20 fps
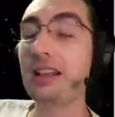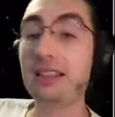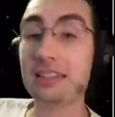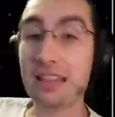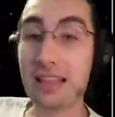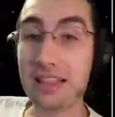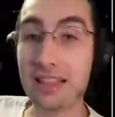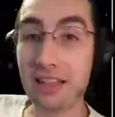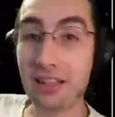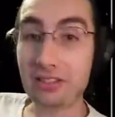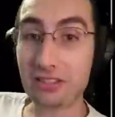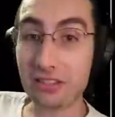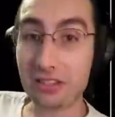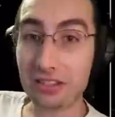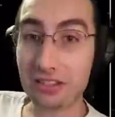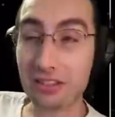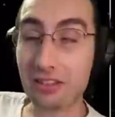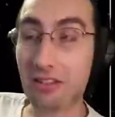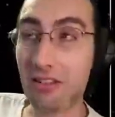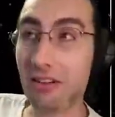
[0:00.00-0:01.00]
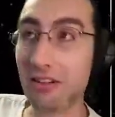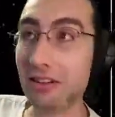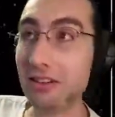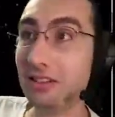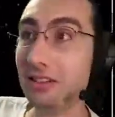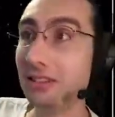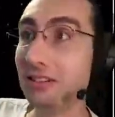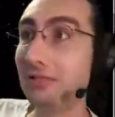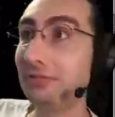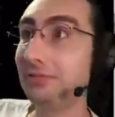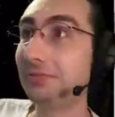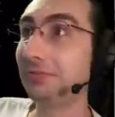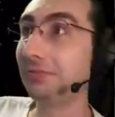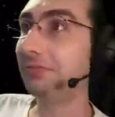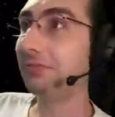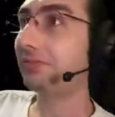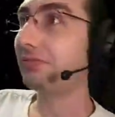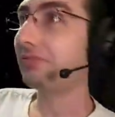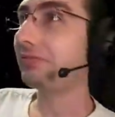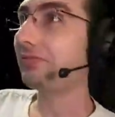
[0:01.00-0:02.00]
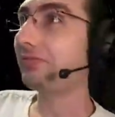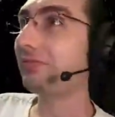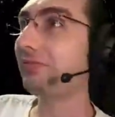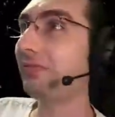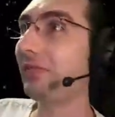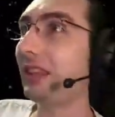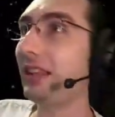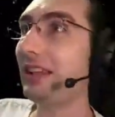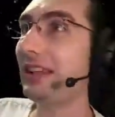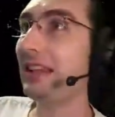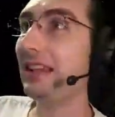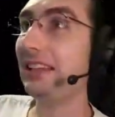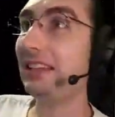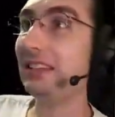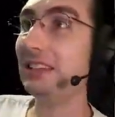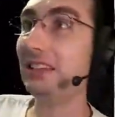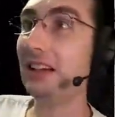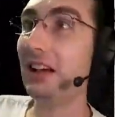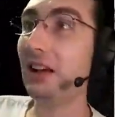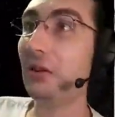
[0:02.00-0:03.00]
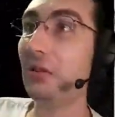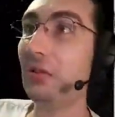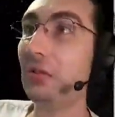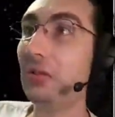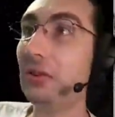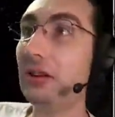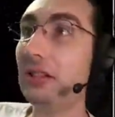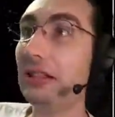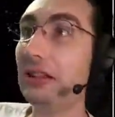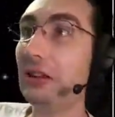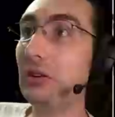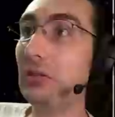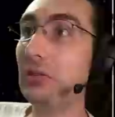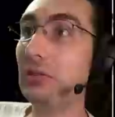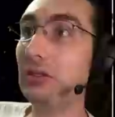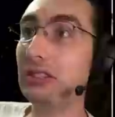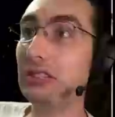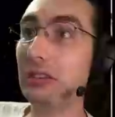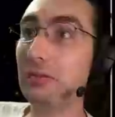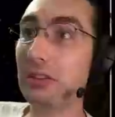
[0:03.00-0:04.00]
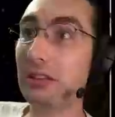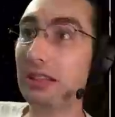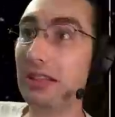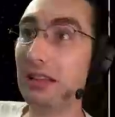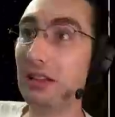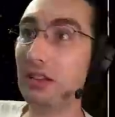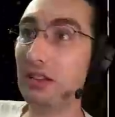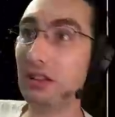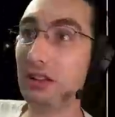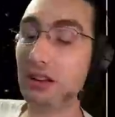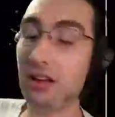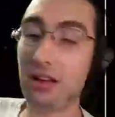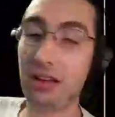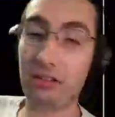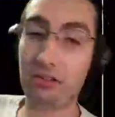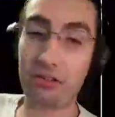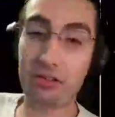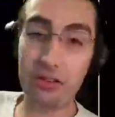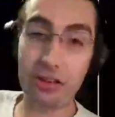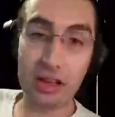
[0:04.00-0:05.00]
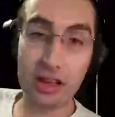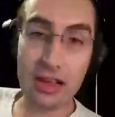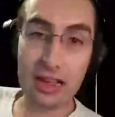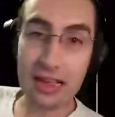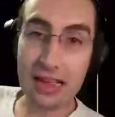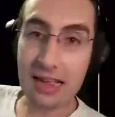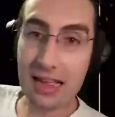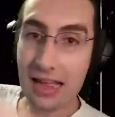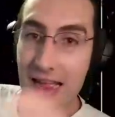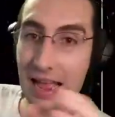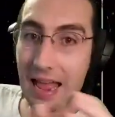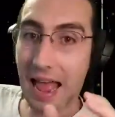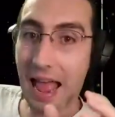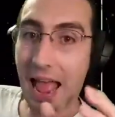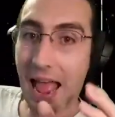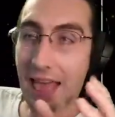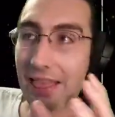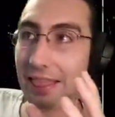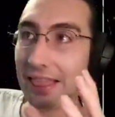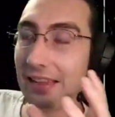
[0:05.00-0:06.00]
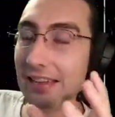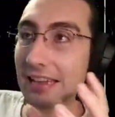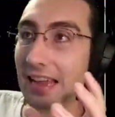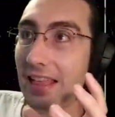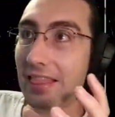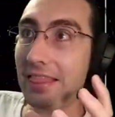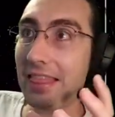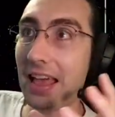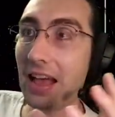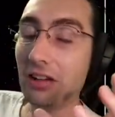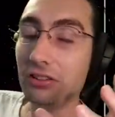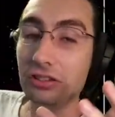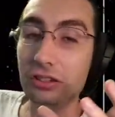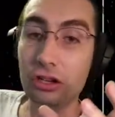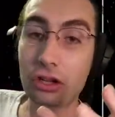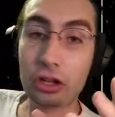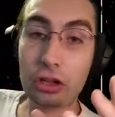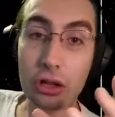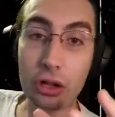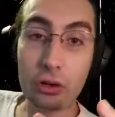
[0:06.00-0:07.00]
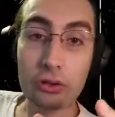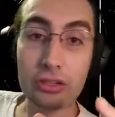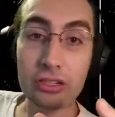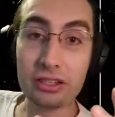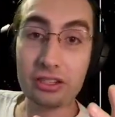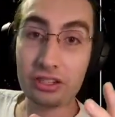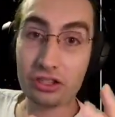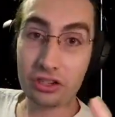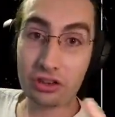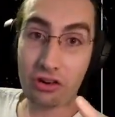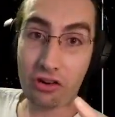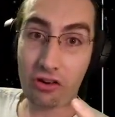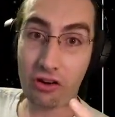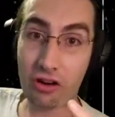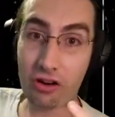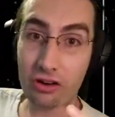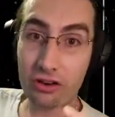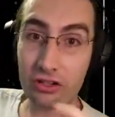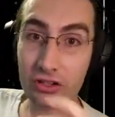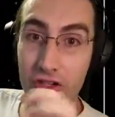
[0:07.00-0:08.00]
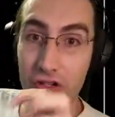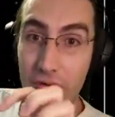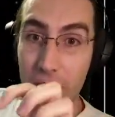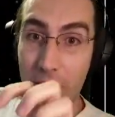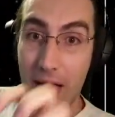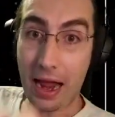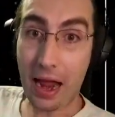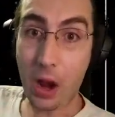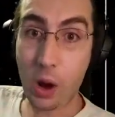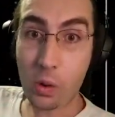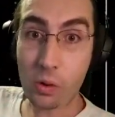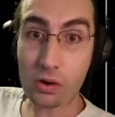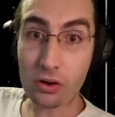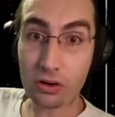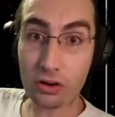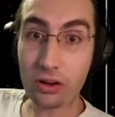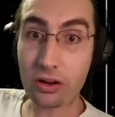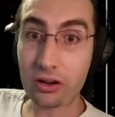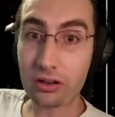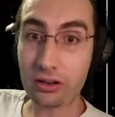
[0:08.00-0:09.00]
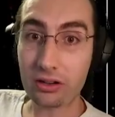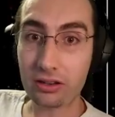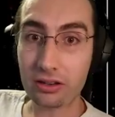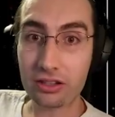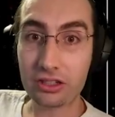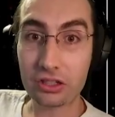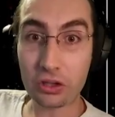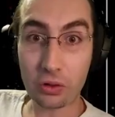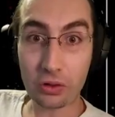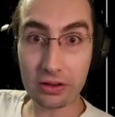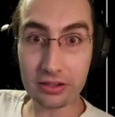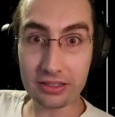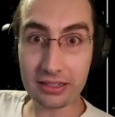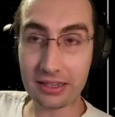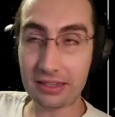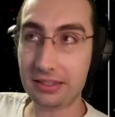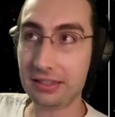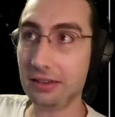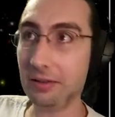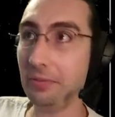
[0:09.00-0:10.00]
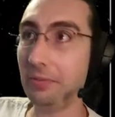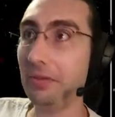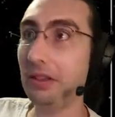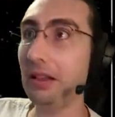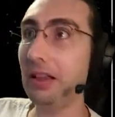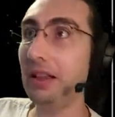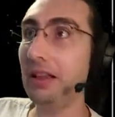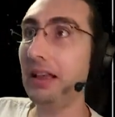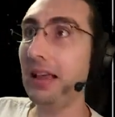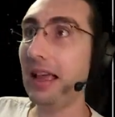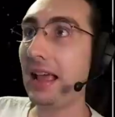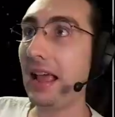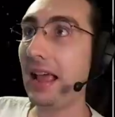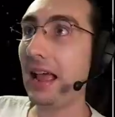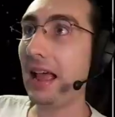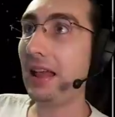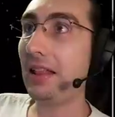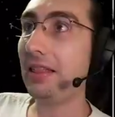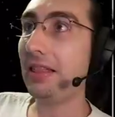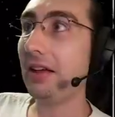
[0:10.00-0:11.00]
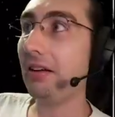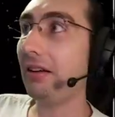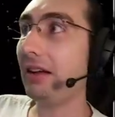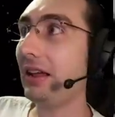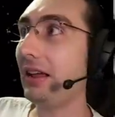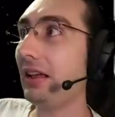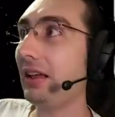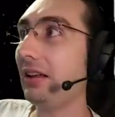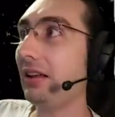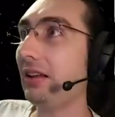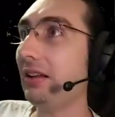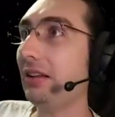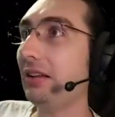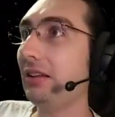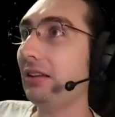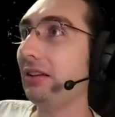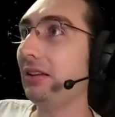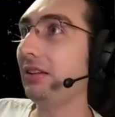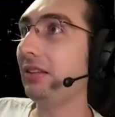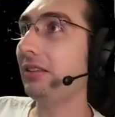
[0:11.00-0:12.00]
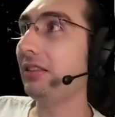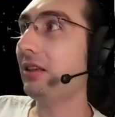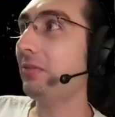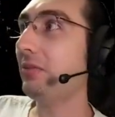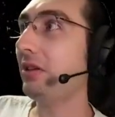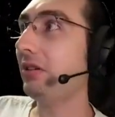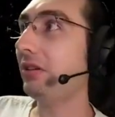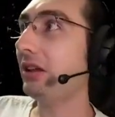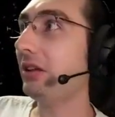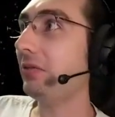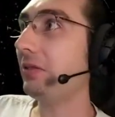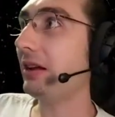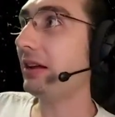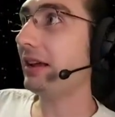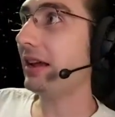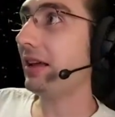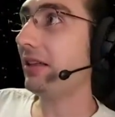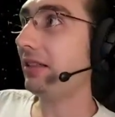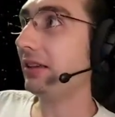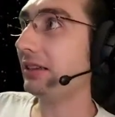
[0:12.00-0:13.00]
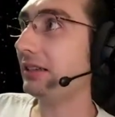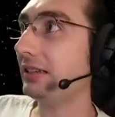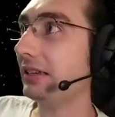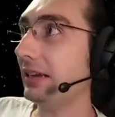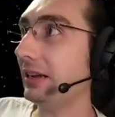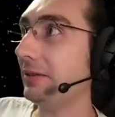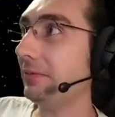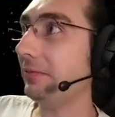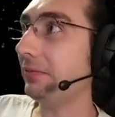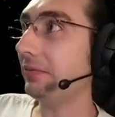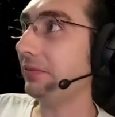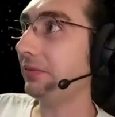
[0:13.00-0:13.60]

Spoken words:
10,000 stars is a really cool simulation of the 10,000 closest stars to our solar system. And they're in the Milky Way galaxy.